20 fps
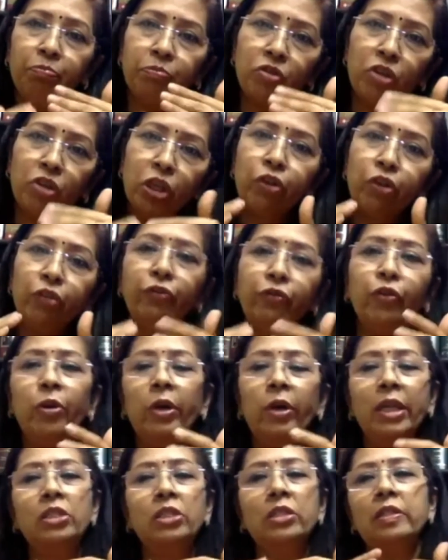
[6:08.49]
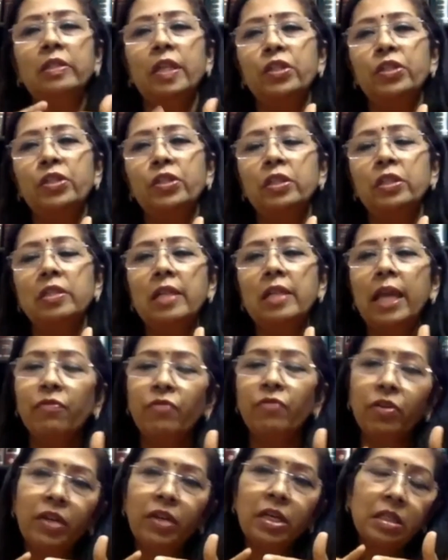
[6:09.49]
3 or 4 legislations. Like
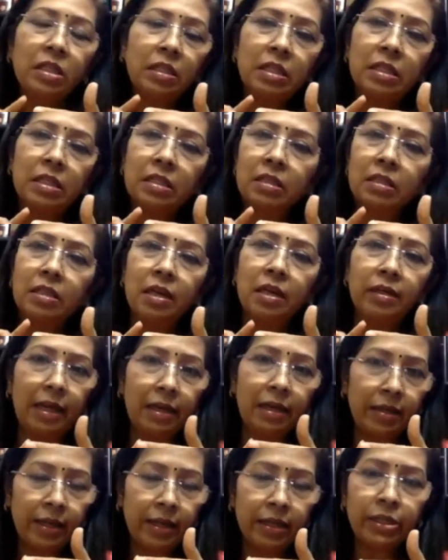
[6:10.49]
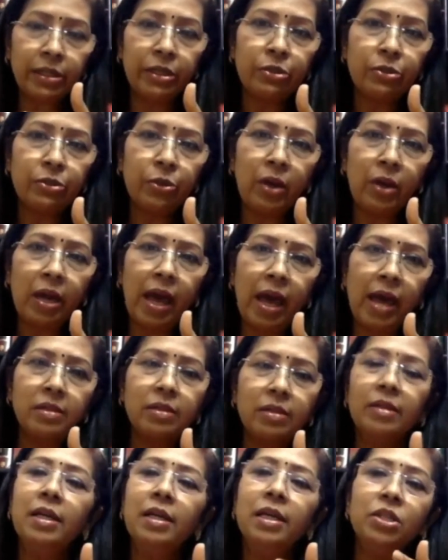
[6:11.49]
we will discuss Delhi Rent Control
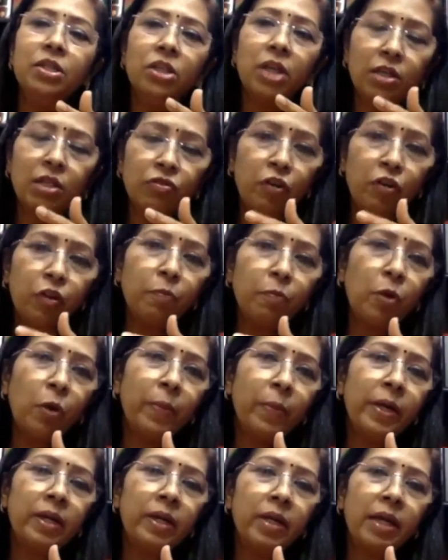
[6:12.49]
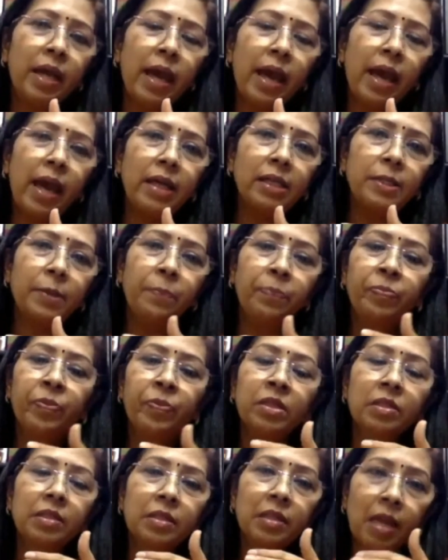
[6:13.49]
Act, Transfer of Property Act,
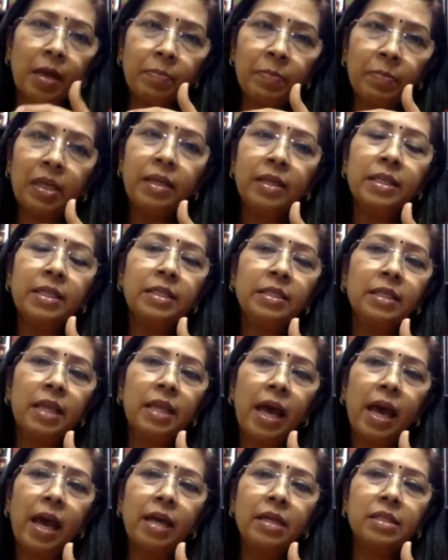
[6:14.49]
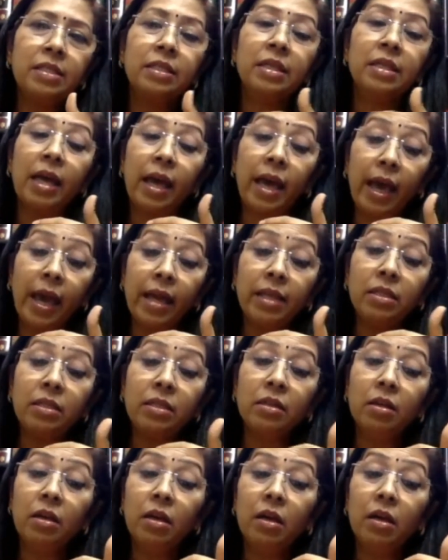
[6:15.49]
Slum Clearance Act, and